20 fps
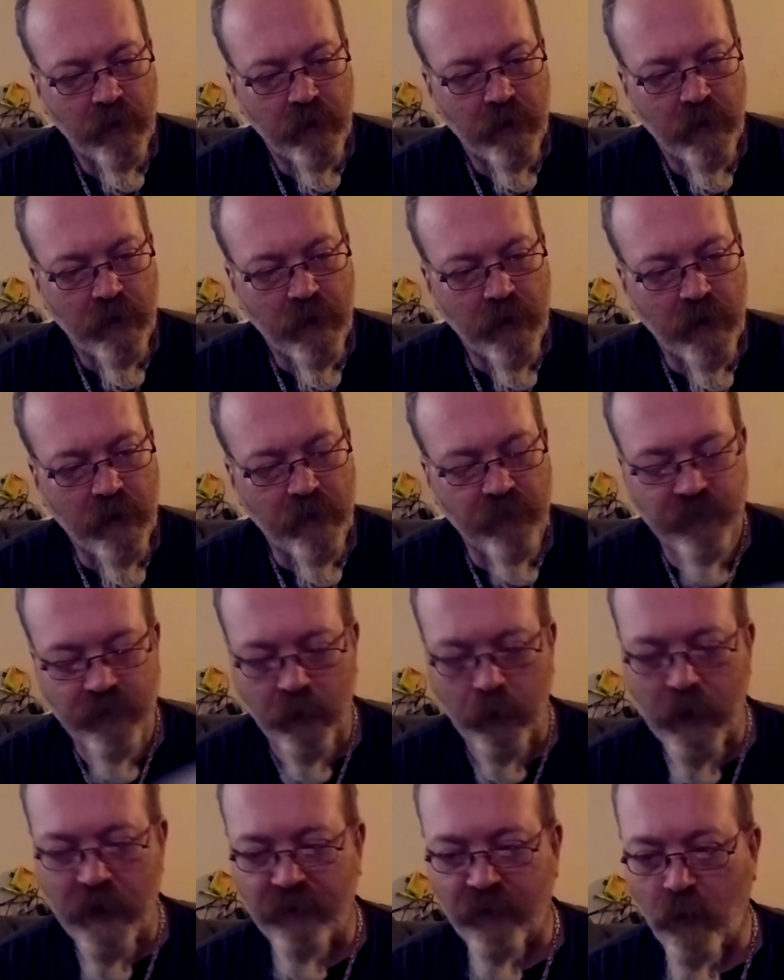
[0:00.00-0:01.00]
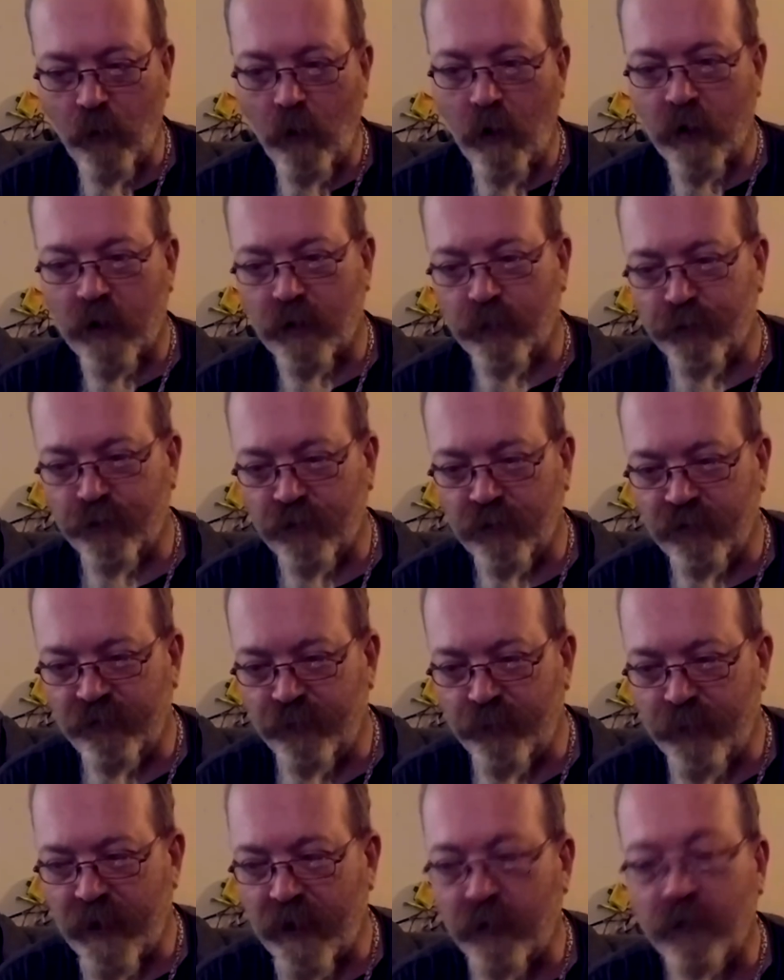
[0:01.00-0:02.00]
If you have a waterproof
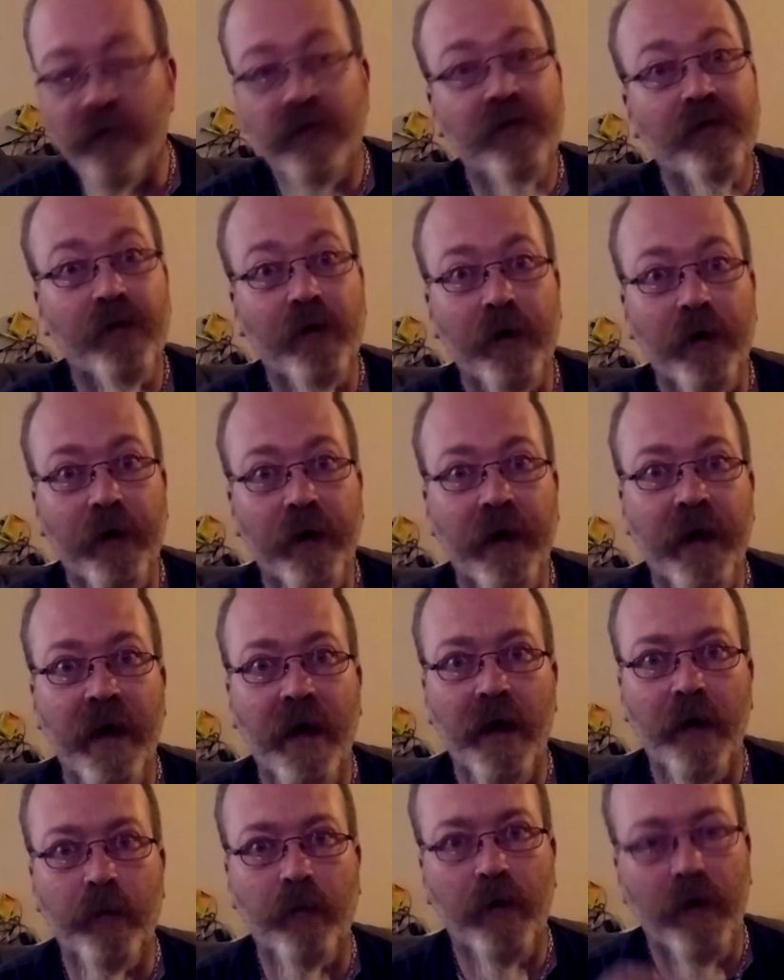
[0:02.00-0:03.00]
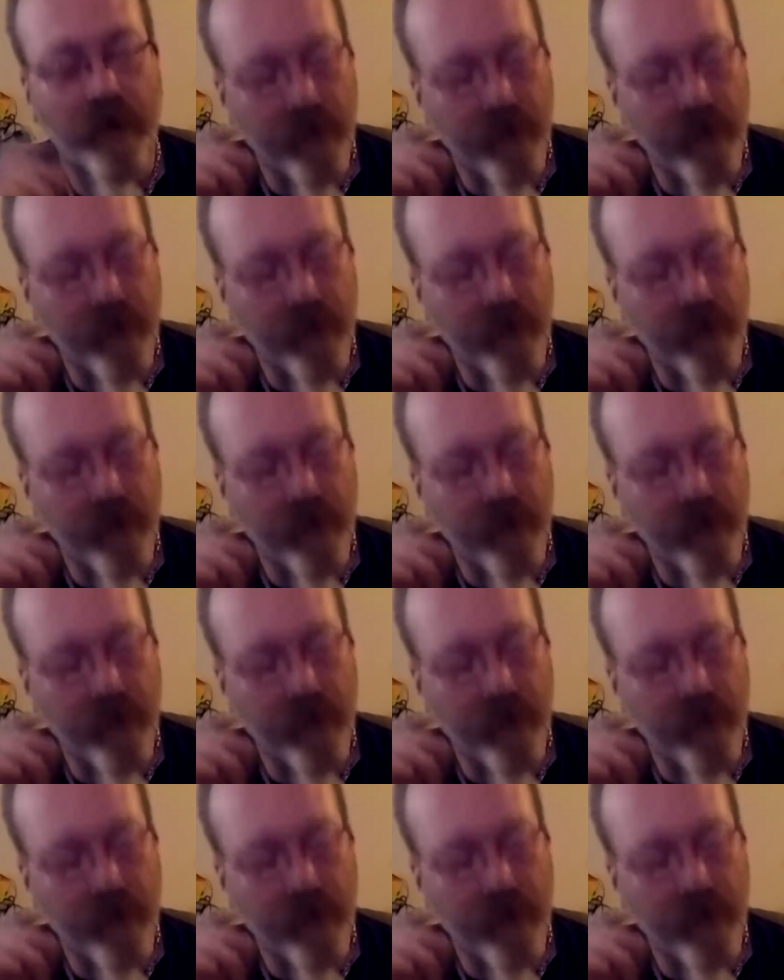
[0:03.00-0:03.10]
mount for your camera,